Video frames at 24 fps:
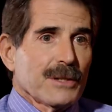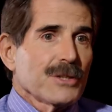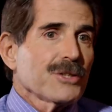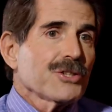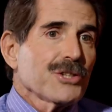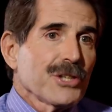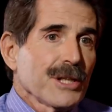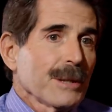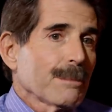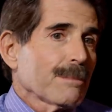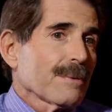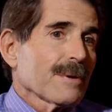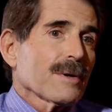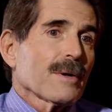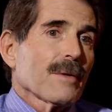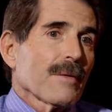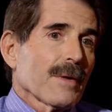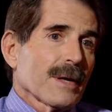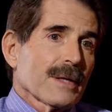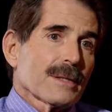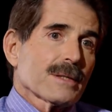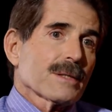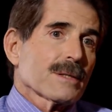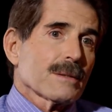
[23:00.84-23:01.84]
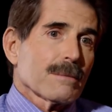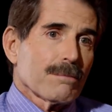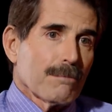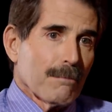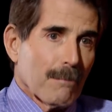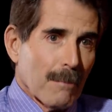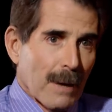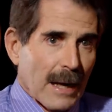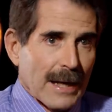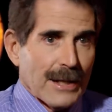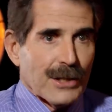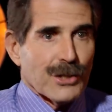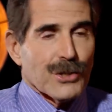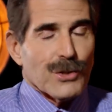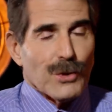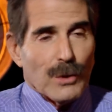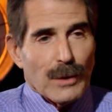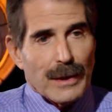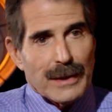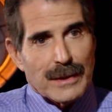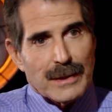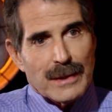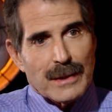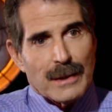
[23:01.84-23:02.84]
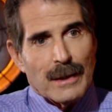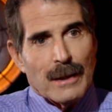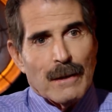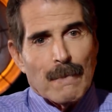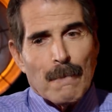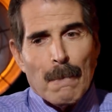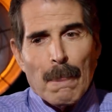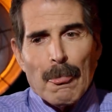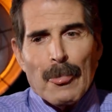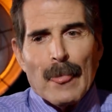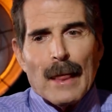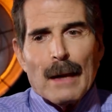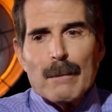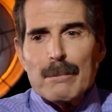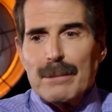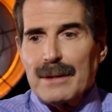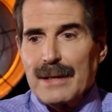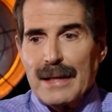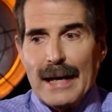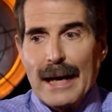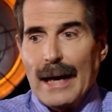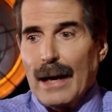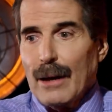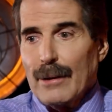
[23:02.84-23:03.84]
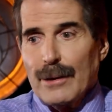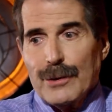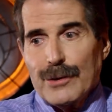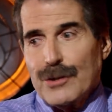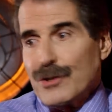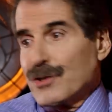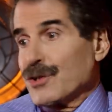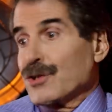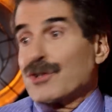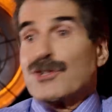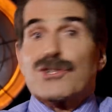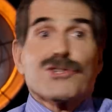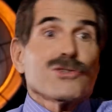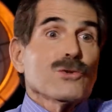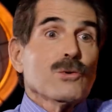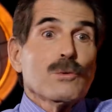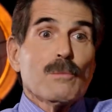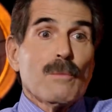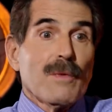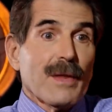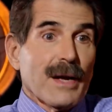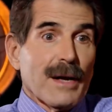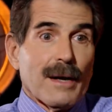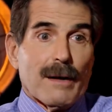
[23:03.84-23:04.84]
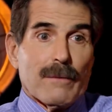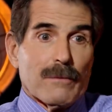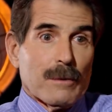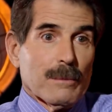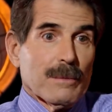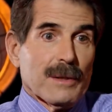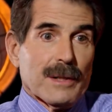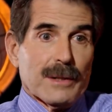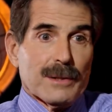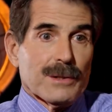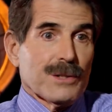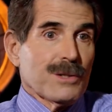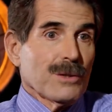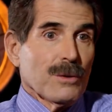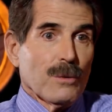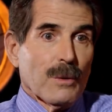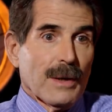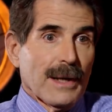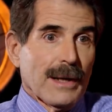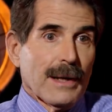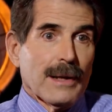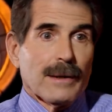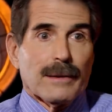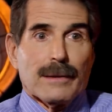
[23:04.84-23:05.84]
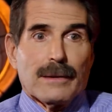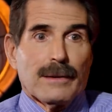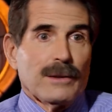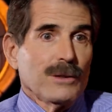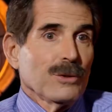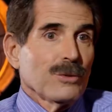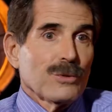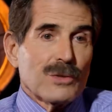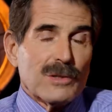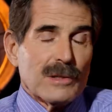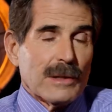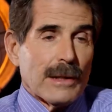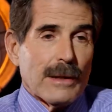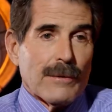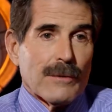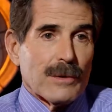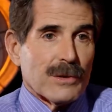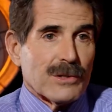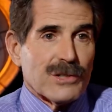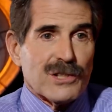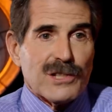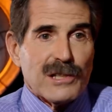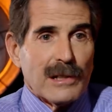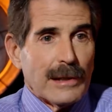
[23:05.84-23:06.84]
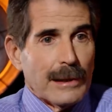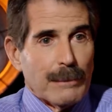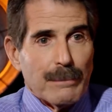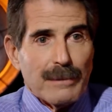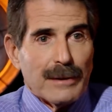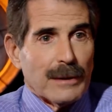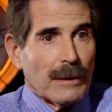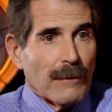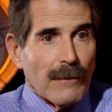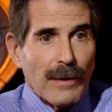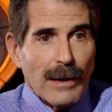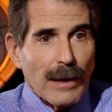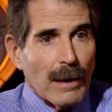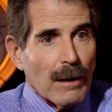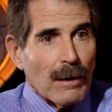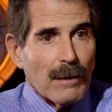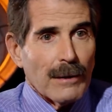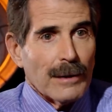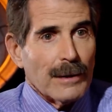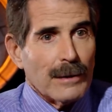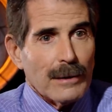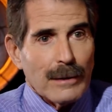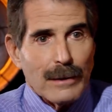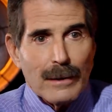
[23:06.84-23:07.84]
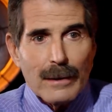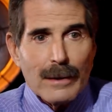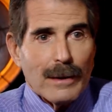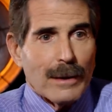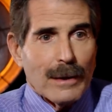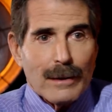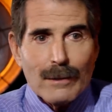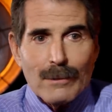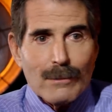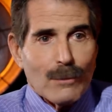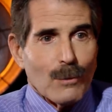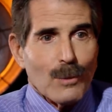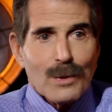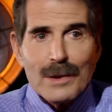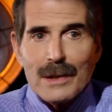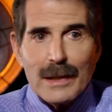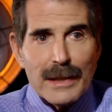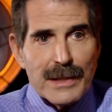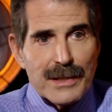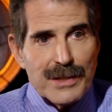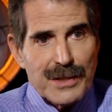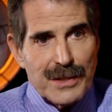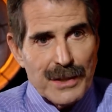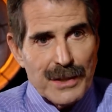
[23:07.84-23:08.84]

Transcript: he's cheaper, and that's my choice. But now you just assume the government is doing it. Usually they're sleeping, and they aren't, and we're less